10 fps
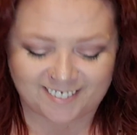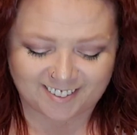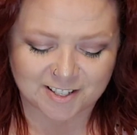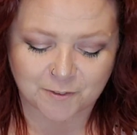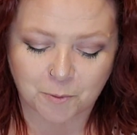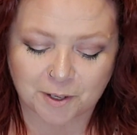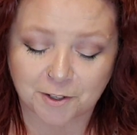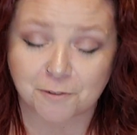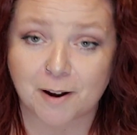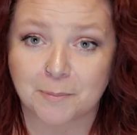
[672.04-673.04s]
Is everyone in
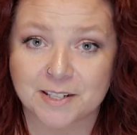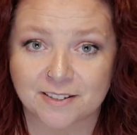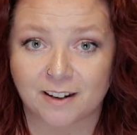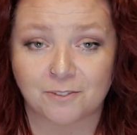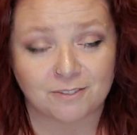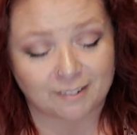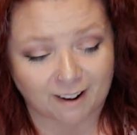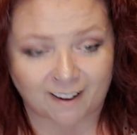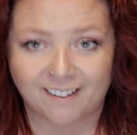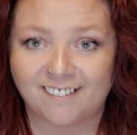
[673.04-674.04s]
your family safe?
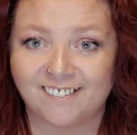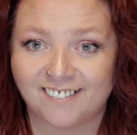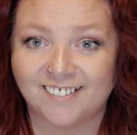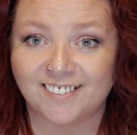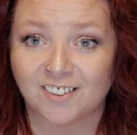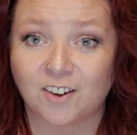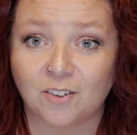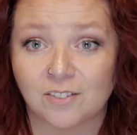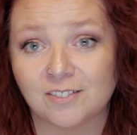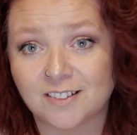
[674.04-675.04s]
Yeah. You know,
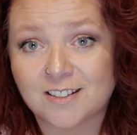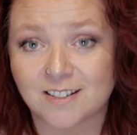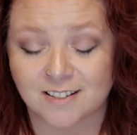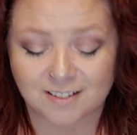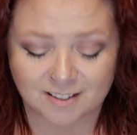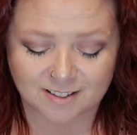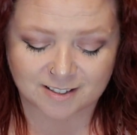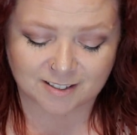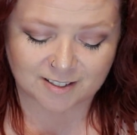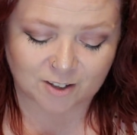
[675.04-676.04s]

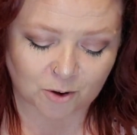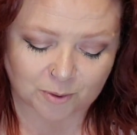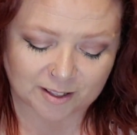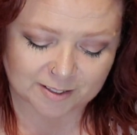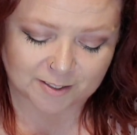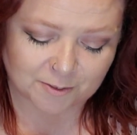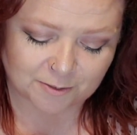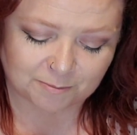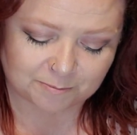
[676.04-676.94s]
it's all relative.